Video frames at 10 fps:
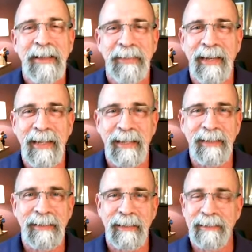
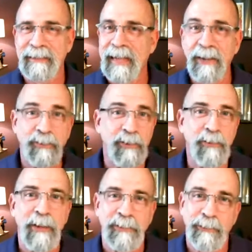that takes
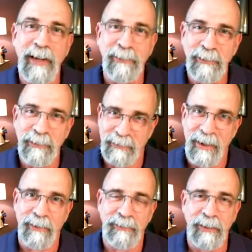you straight to the
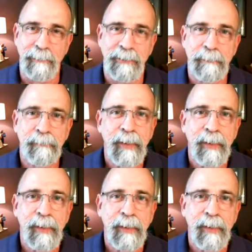scholarships.